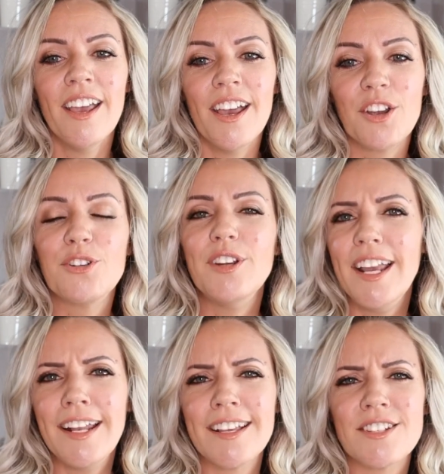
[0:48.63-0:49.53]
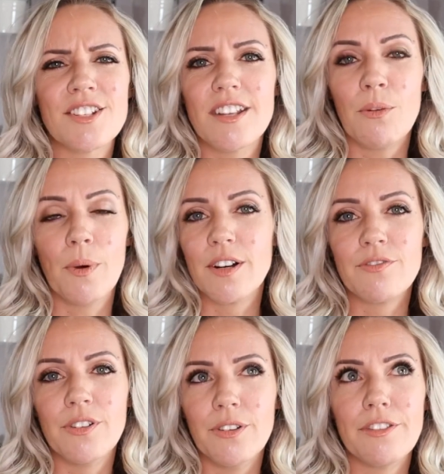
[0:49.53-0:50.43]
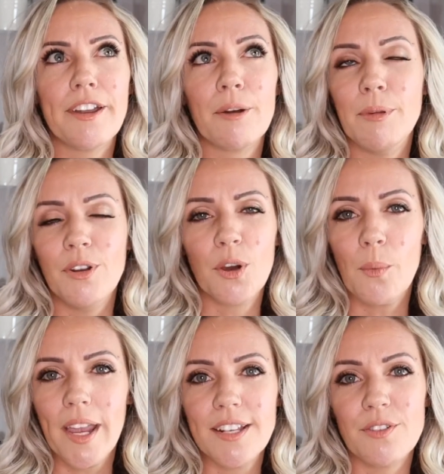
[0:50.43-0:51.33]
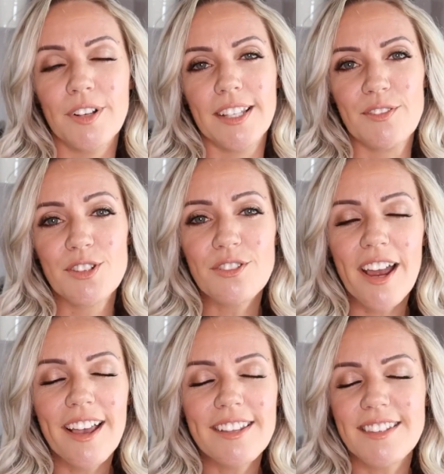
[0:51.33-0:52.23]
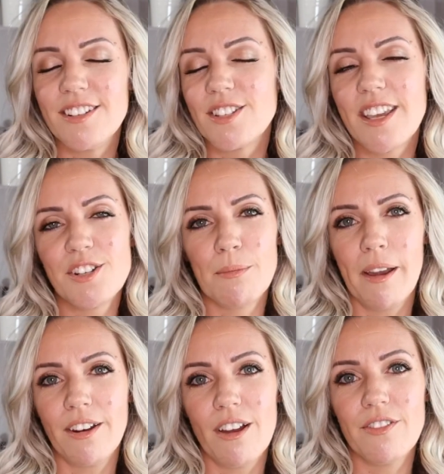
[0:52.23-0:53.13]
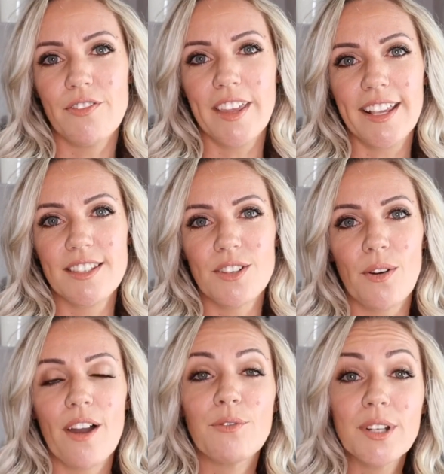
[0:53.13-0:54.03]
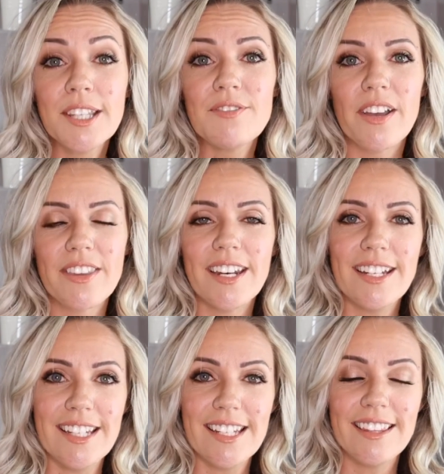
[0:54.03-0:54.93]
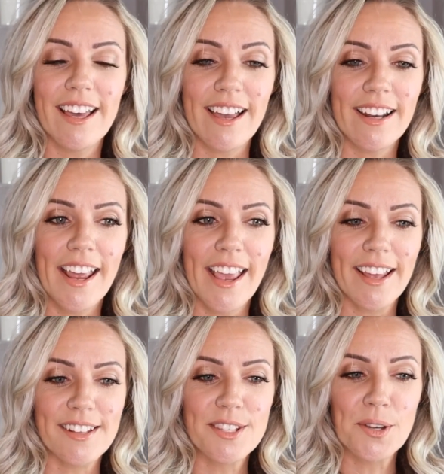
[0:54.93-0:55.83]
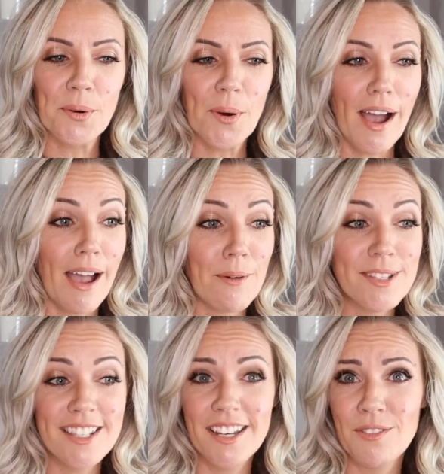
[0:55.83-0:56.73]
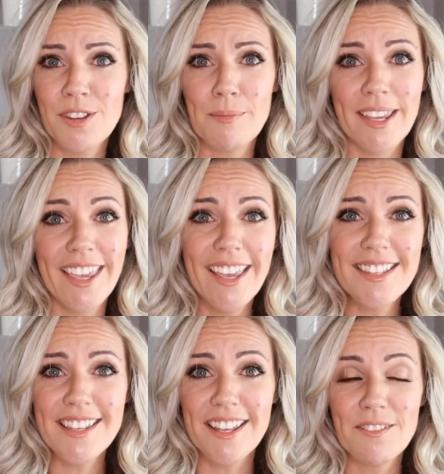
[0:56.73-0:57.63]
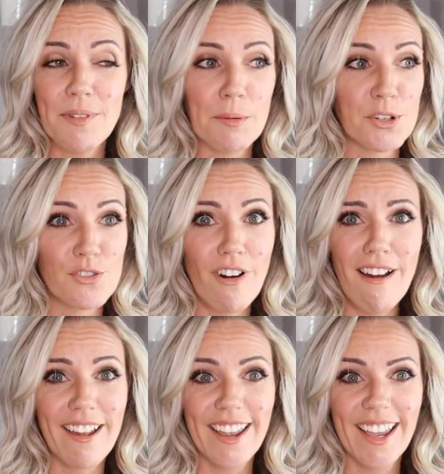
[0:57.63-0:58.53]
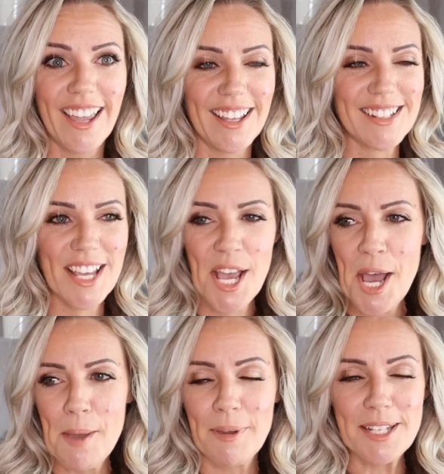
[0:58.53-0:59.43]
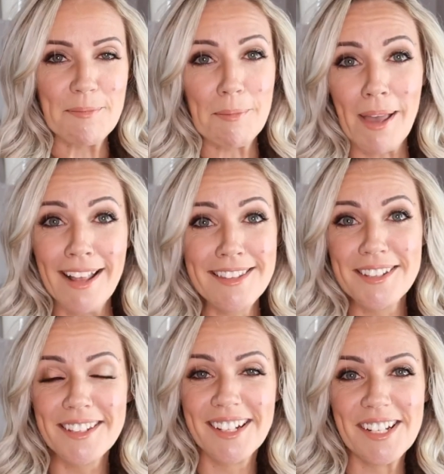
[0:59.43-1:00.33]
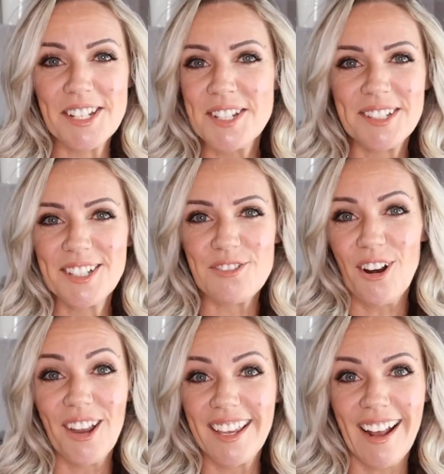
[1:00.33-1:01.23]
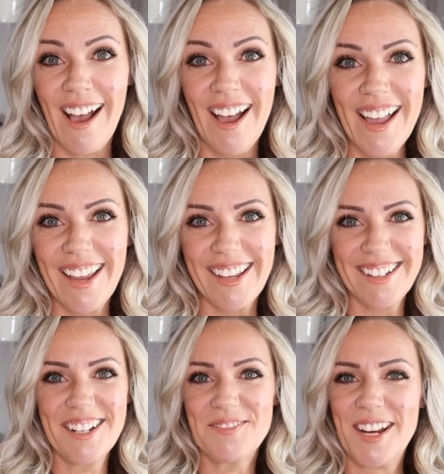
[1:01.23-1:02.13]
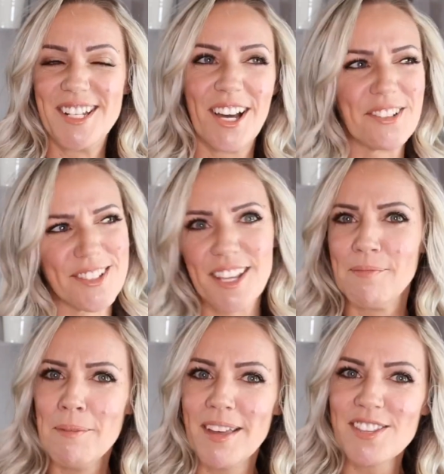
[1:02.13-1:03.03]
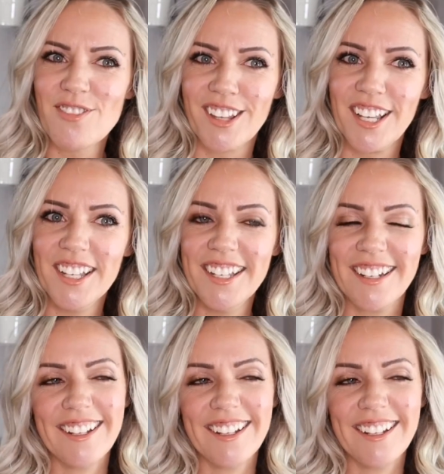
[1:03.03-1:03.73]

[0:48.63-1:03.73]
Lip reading: creating is just a wonderful therapeutic way to relieve stress and just get your mind off of things. So I really felt that I needed that. And so I was sitting with my kids and we were drawing and picked up a pencil and I just started drawing an eye, and my daughter was like, "Mom, that's really good."